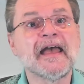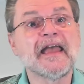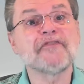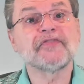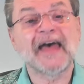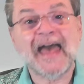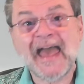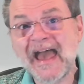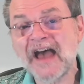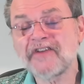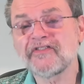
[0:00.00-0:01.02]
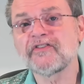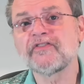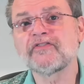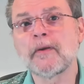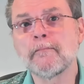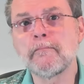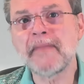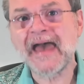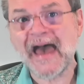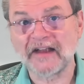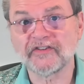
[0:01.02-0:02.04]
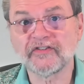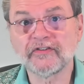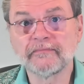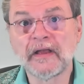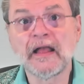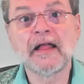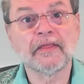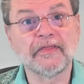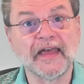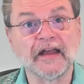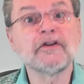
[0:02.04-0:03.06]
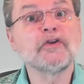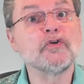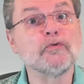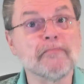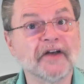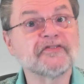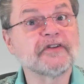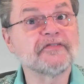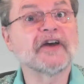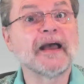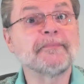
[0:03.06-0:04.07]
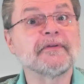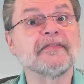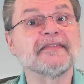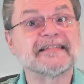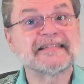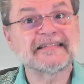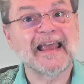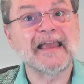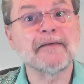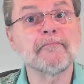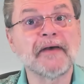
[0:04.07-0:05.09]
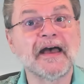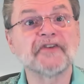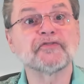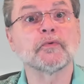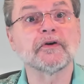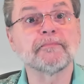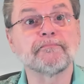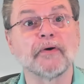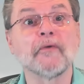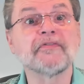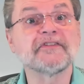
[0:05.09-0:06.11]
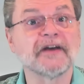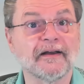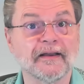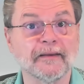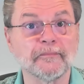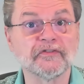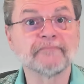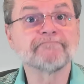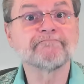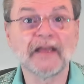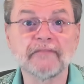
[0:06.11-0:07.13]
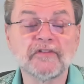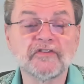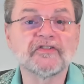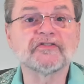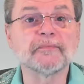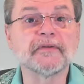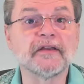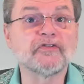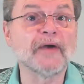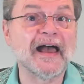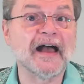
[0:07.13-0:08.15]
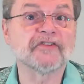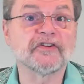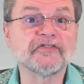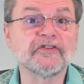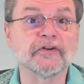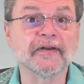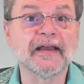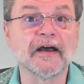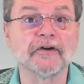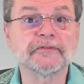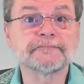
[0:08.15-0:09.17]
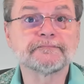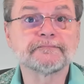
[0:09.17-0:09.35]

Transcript: If the hashes match, then you must have typed in the same password both times, and the system gives you access to your account.